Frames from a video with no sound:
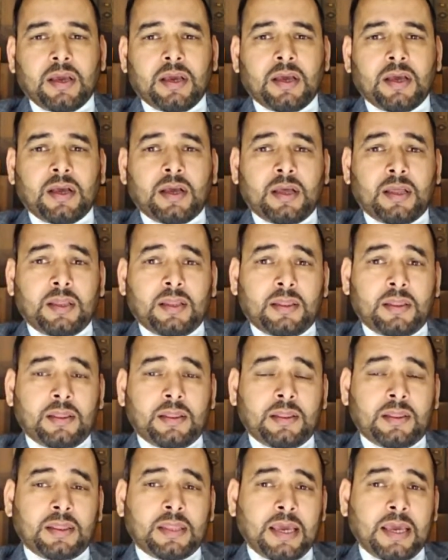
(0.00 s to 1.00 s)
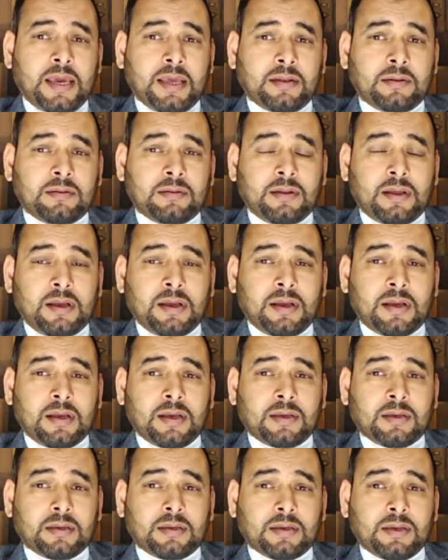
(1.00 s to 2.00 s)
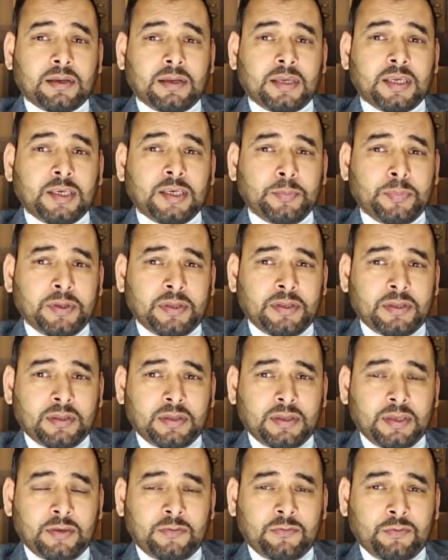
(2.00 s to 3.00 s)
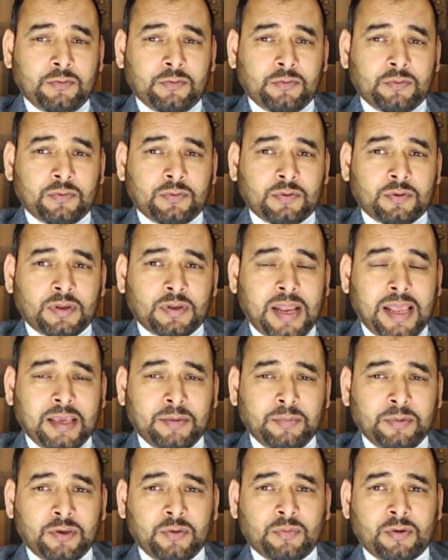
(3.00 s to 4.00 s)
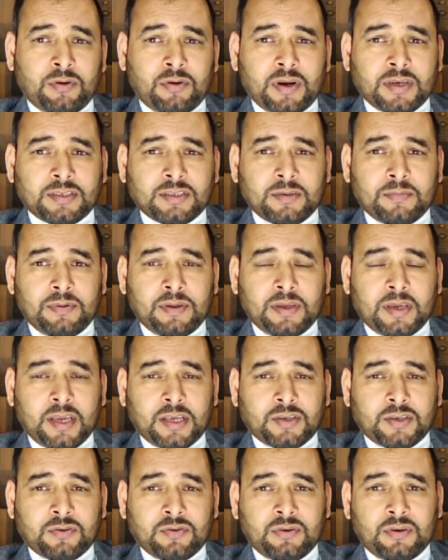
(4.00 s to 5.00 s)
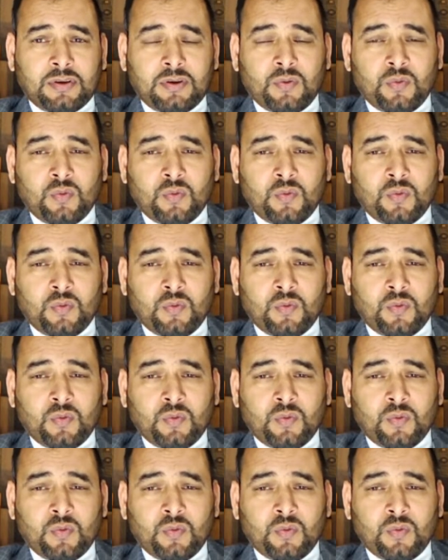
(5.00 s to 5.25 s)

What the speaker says: Then, even if you claim human rights application,